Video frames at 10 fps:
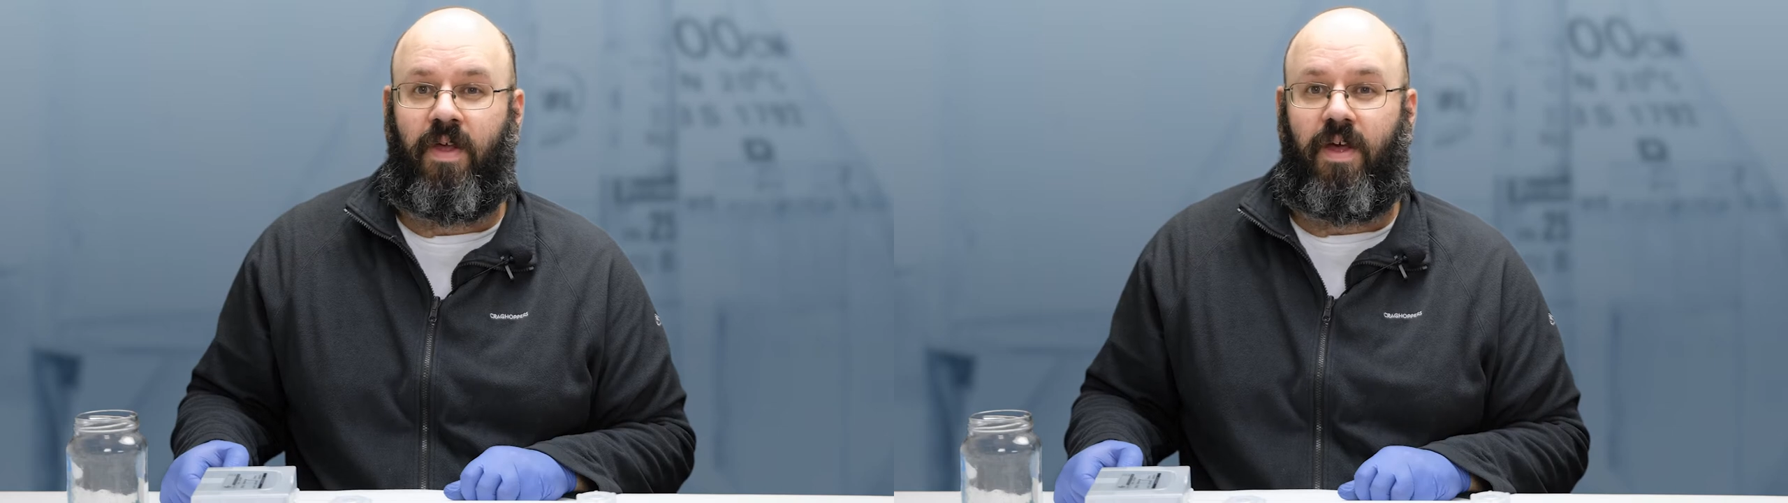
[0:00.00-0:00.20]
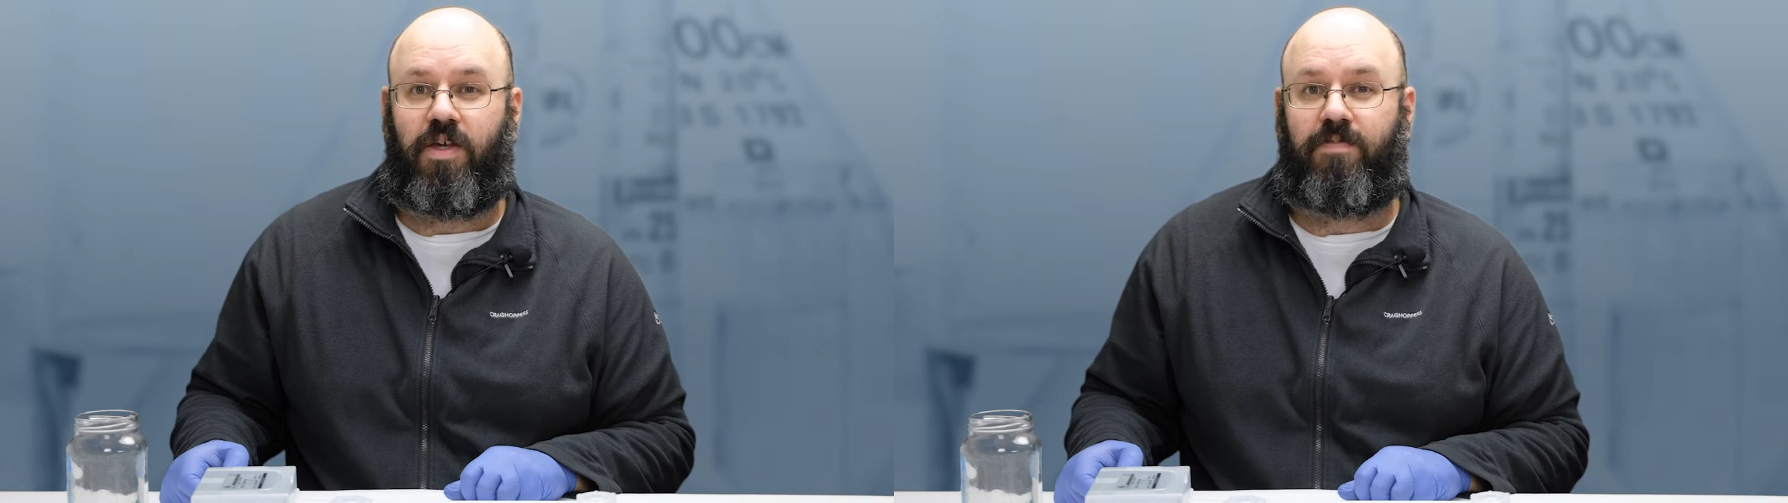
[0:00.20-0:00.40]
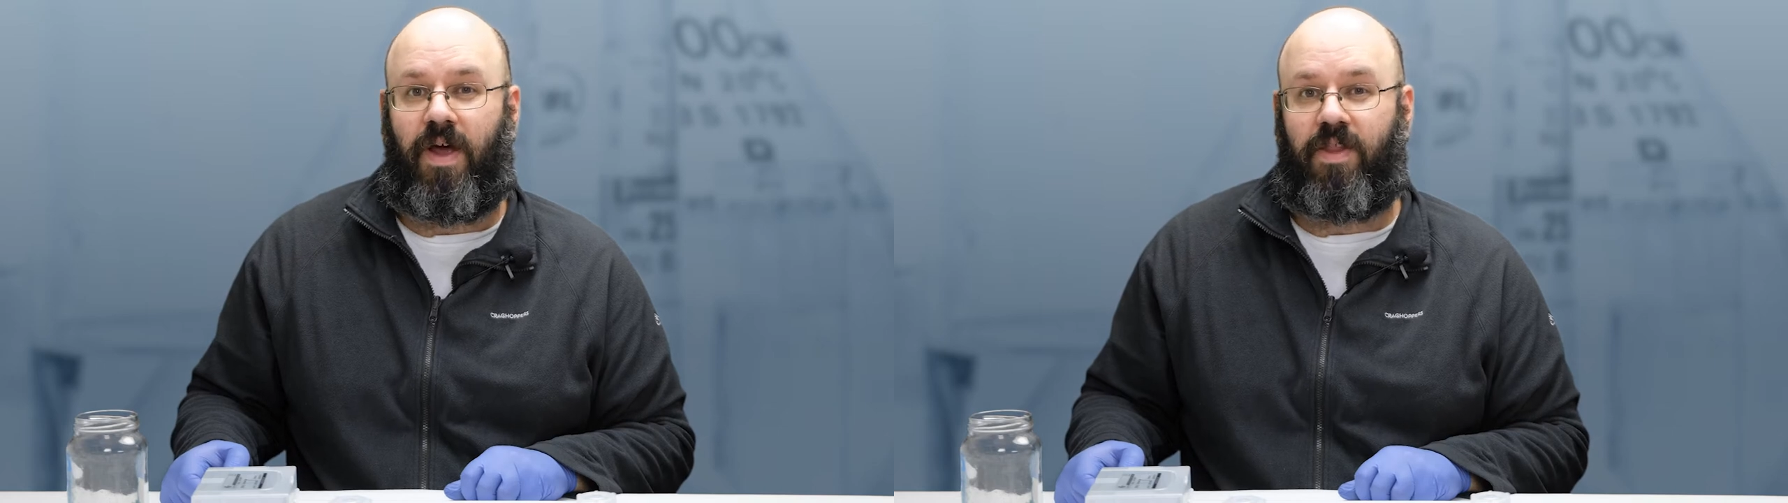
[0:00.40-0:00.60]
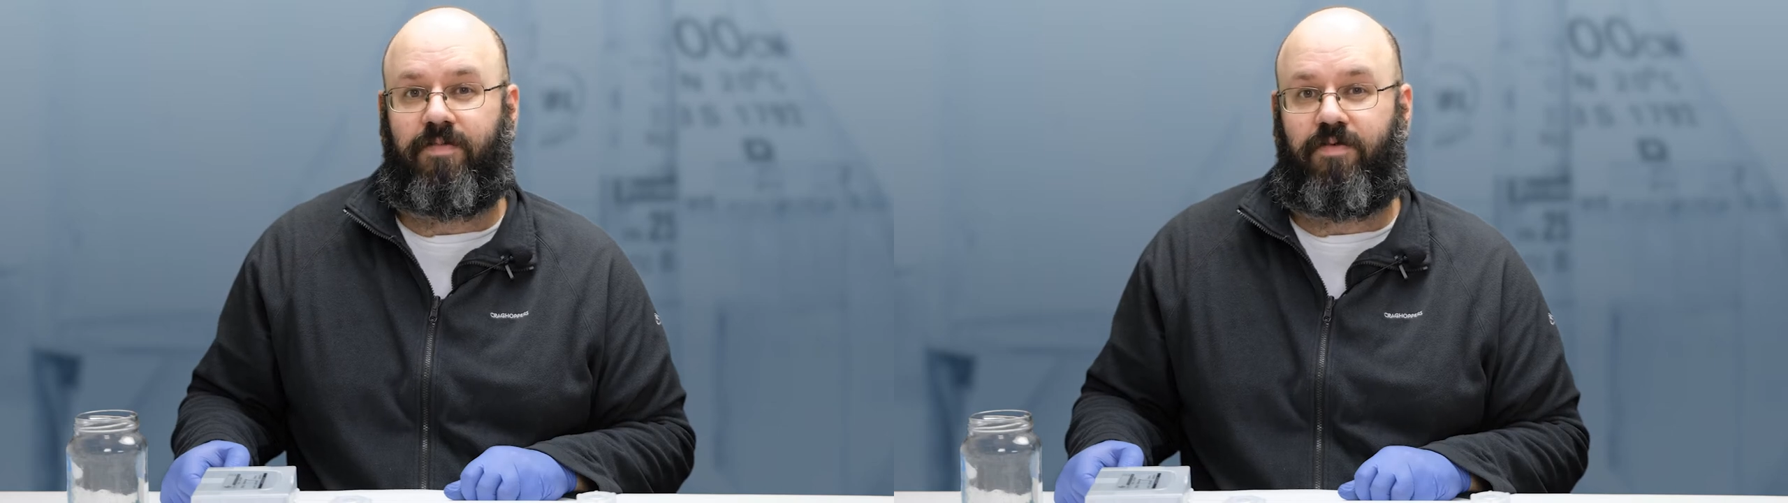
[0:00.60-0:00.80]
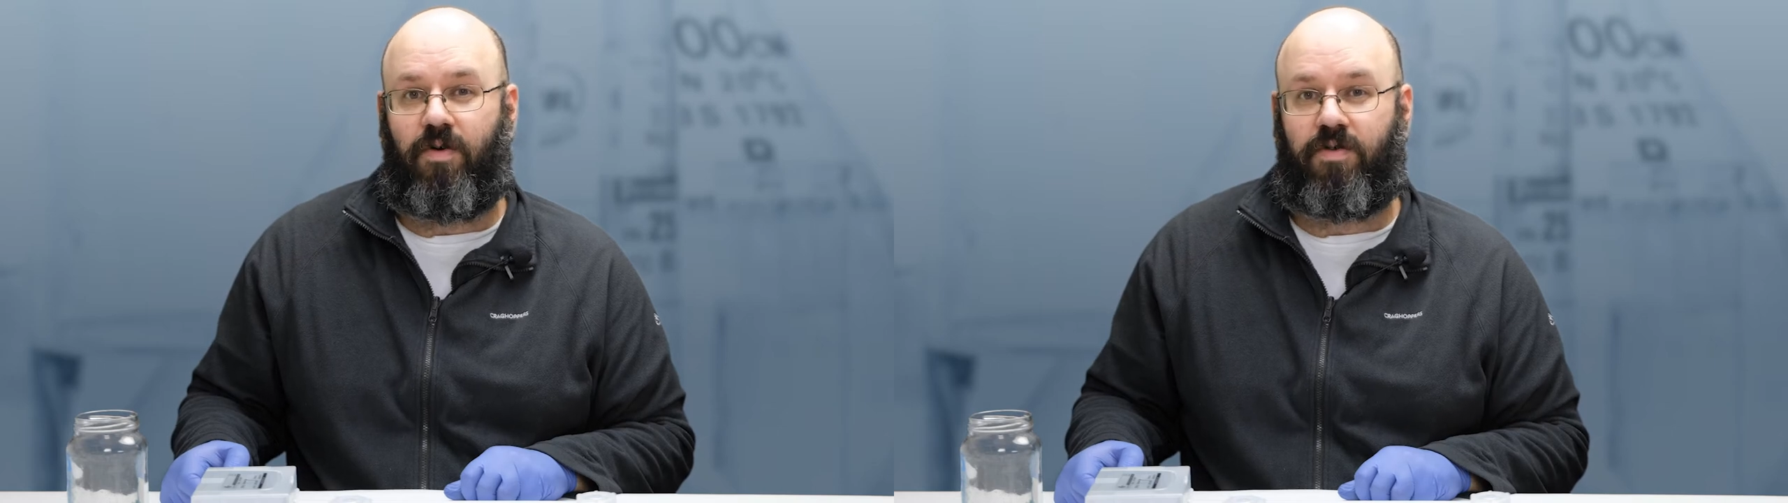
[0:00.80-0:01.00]
explain the
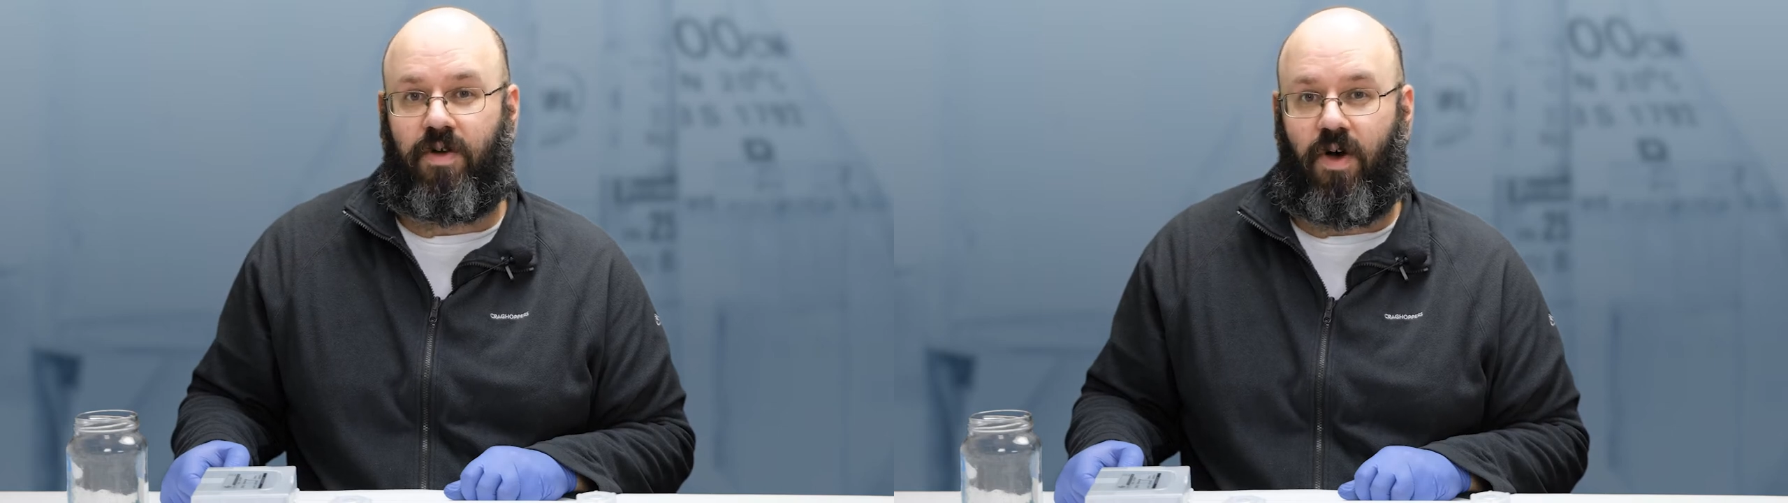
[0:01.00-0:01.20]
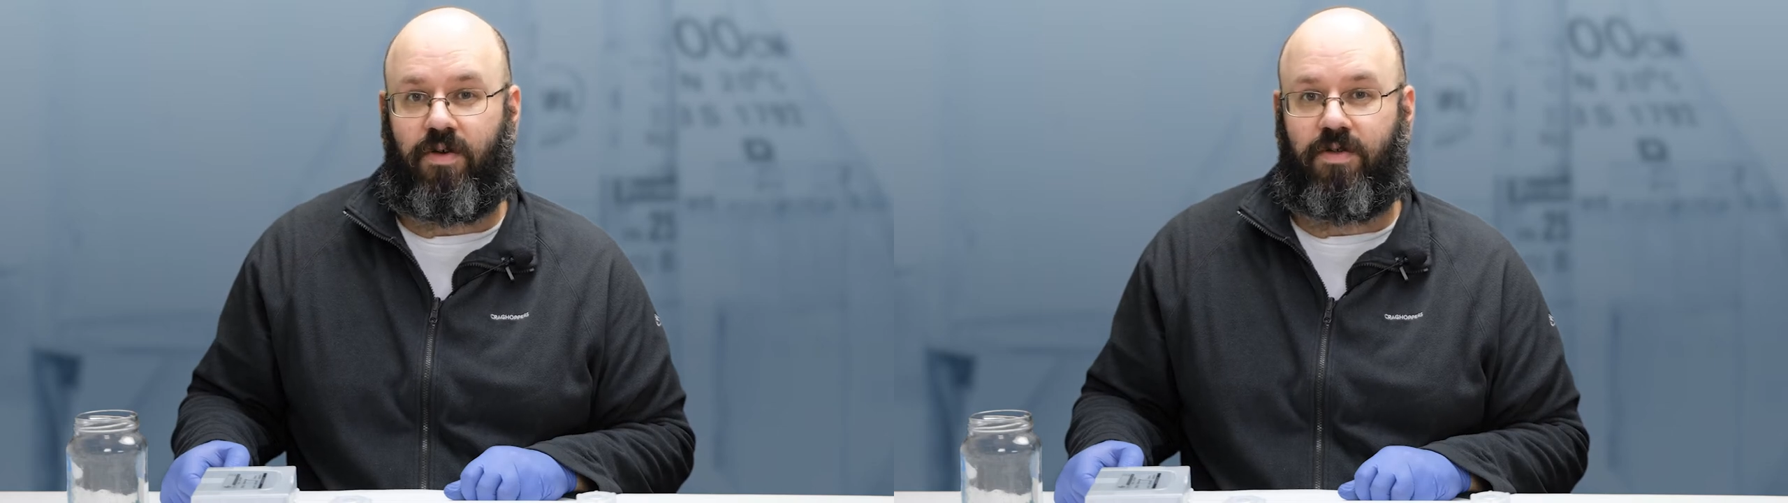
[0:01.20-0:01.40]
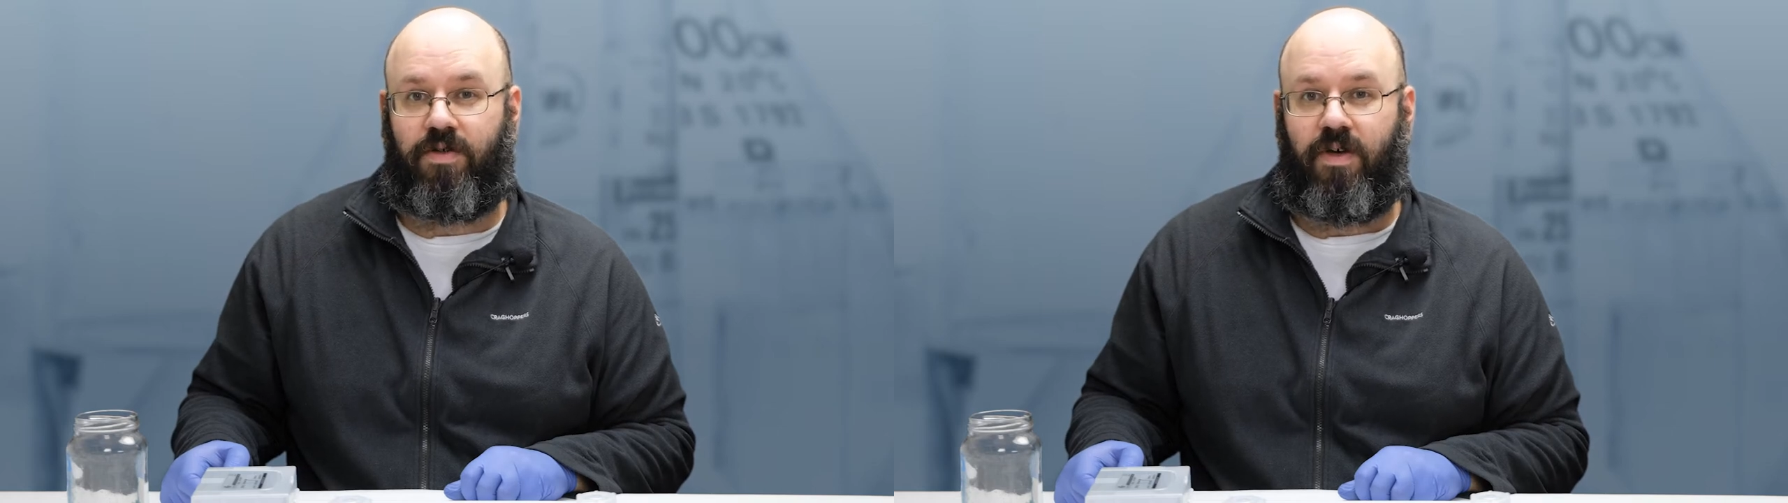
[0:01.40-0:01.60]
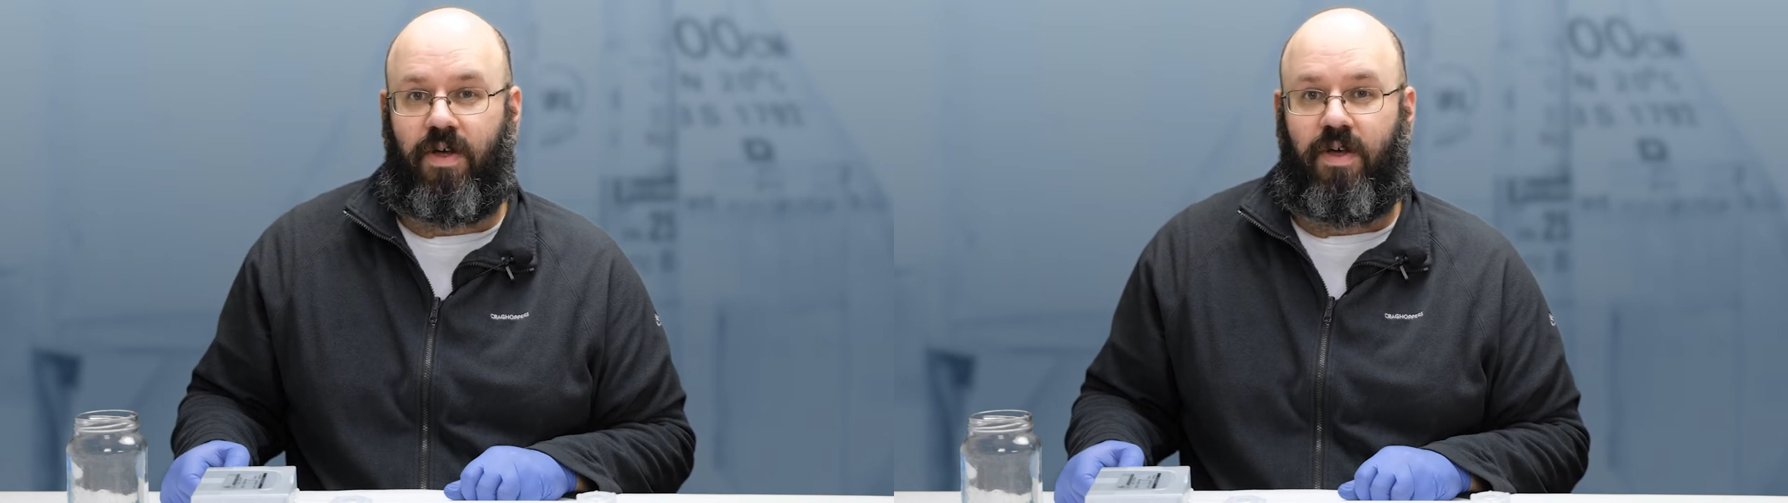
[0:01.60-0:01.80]
pros and cons,